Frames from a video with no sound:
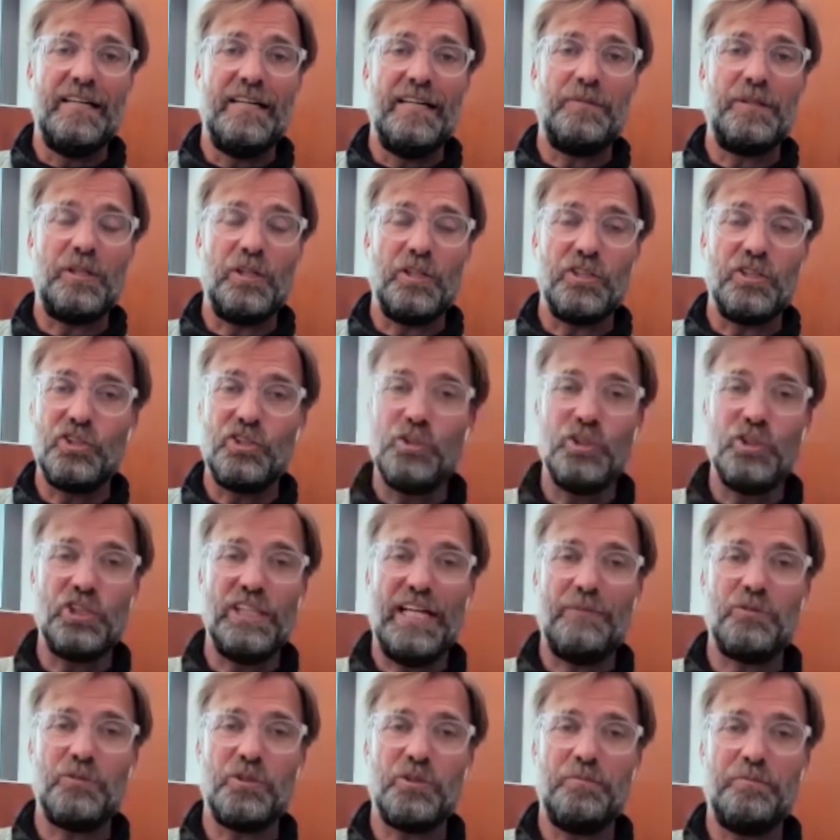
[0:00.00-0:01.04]
because usually
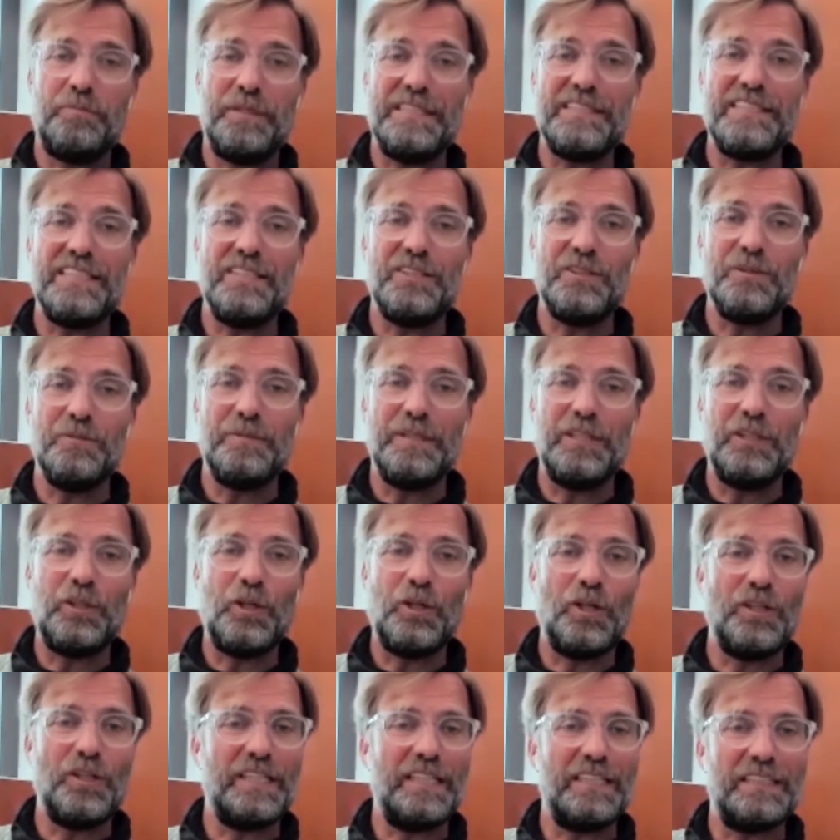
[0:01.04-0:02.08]
I'm too busy to be in
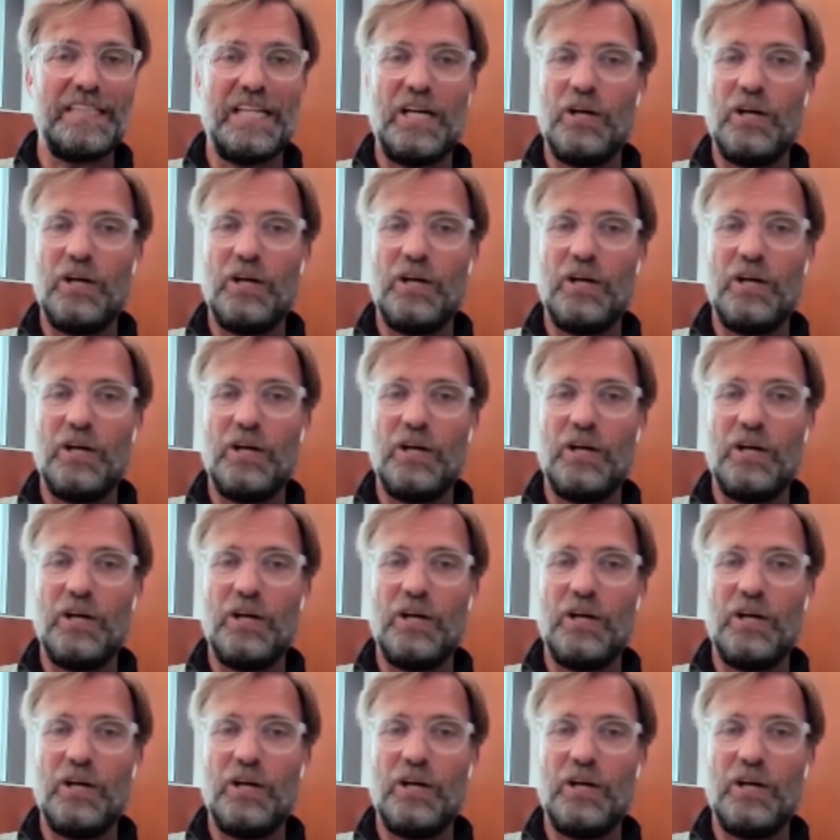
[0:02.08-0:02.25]
contact.